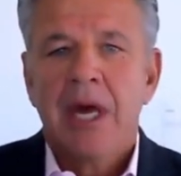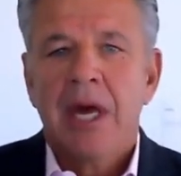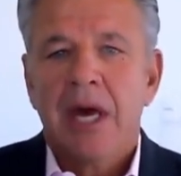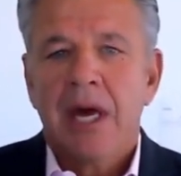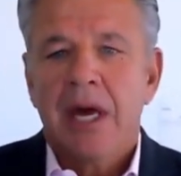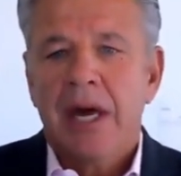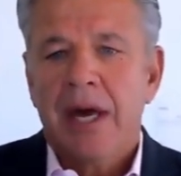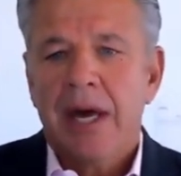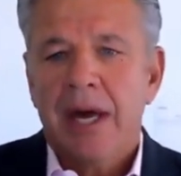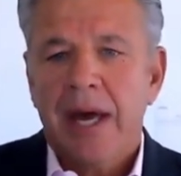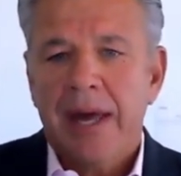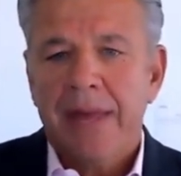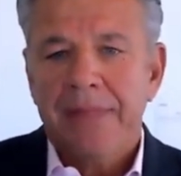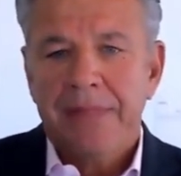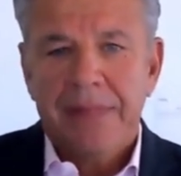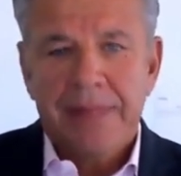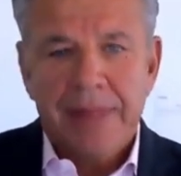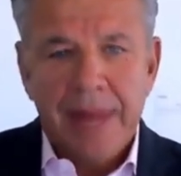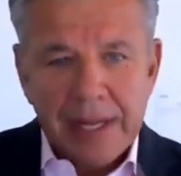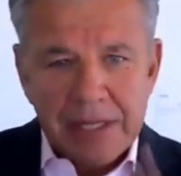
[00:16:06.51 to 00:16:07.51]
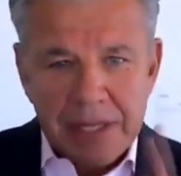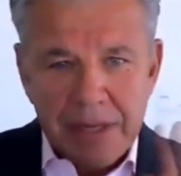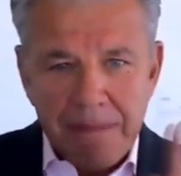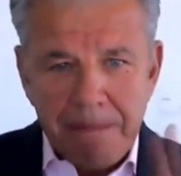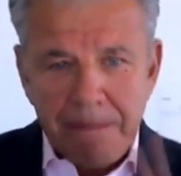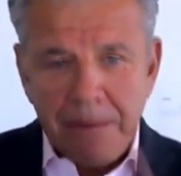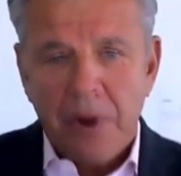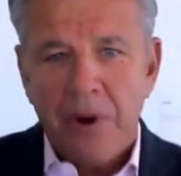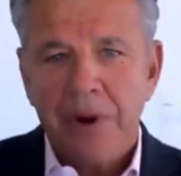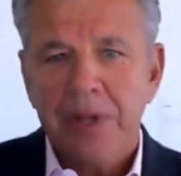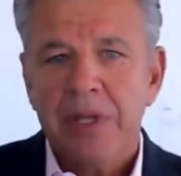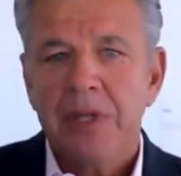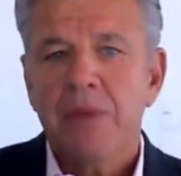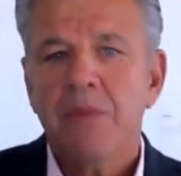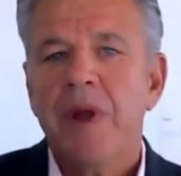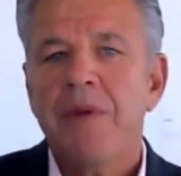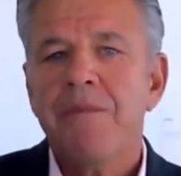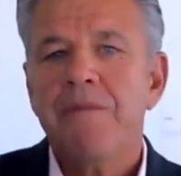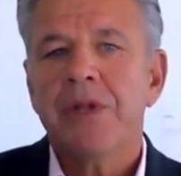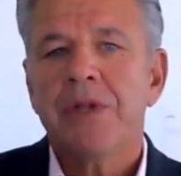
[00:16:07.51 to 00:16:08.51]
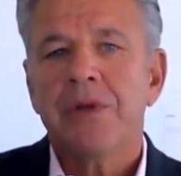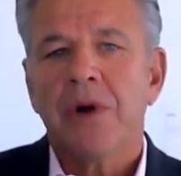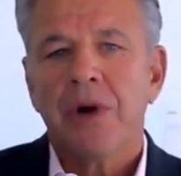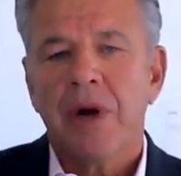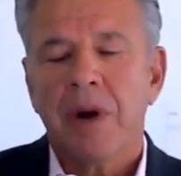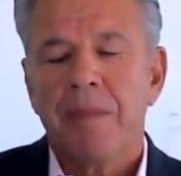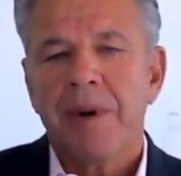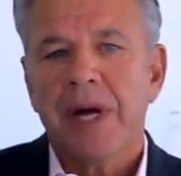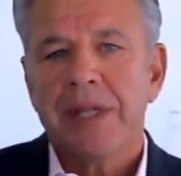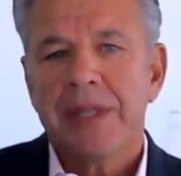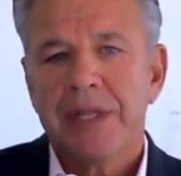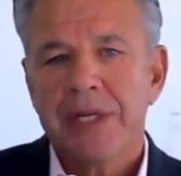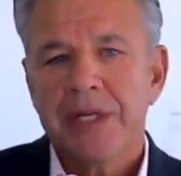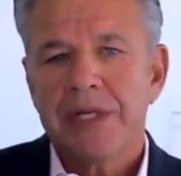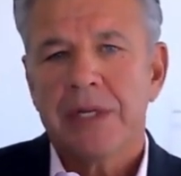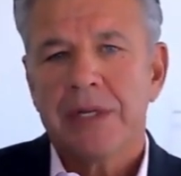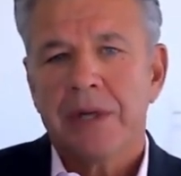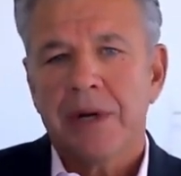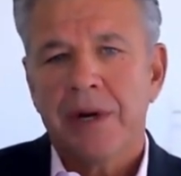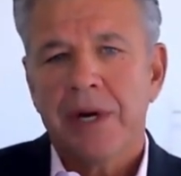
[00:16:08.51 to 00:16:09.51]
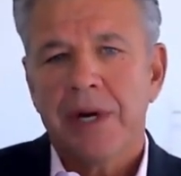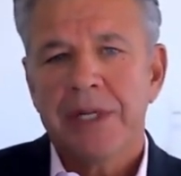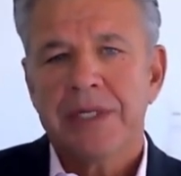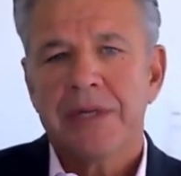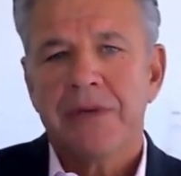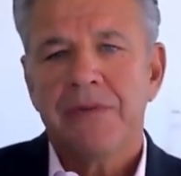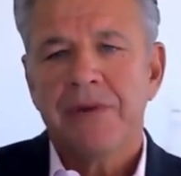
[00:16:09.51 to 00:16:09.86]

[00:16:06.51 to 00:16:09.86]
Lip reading: And that's important when we talk about digital currency.